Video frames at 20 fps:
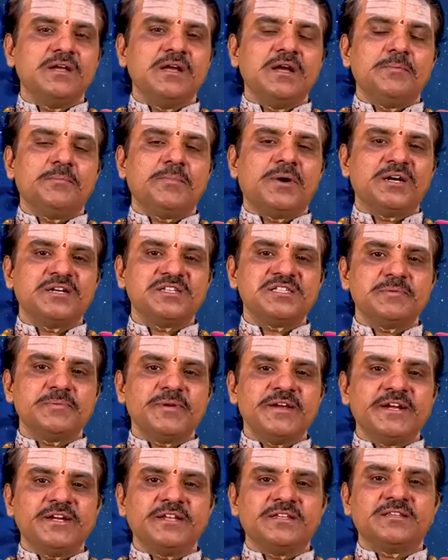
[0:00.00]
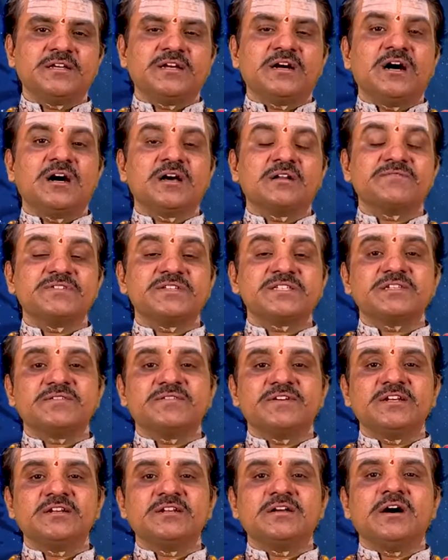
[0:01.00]
participate in the car
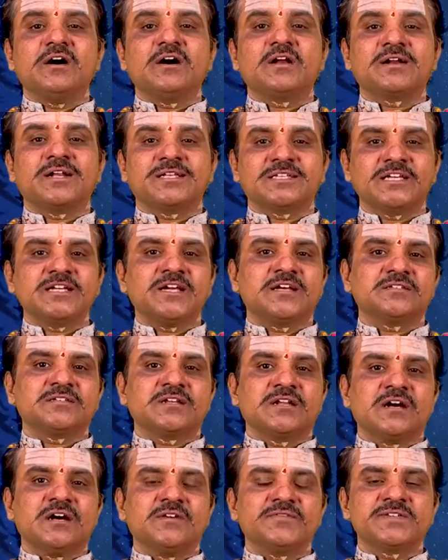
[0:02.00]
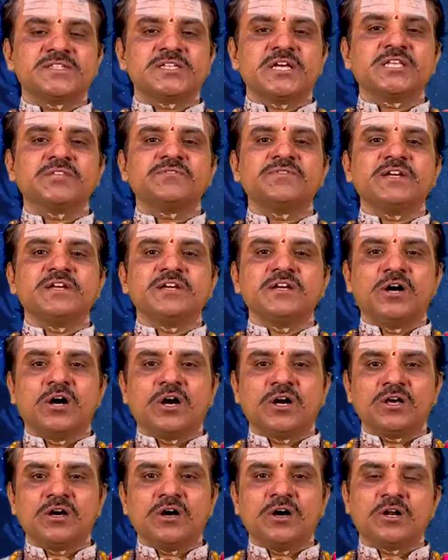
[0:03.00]
festival or Ratha Yatra of a Sattvic
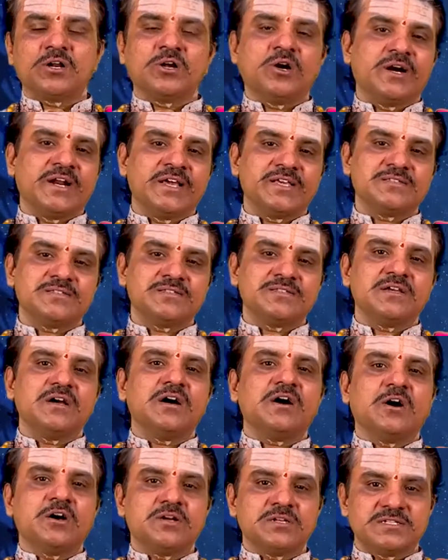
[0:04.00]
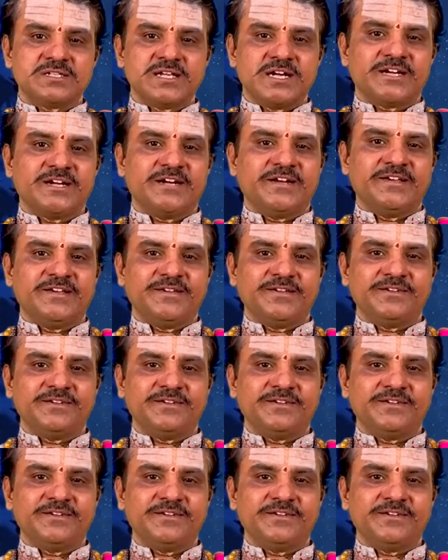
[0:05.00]
god or goddess on Saturday.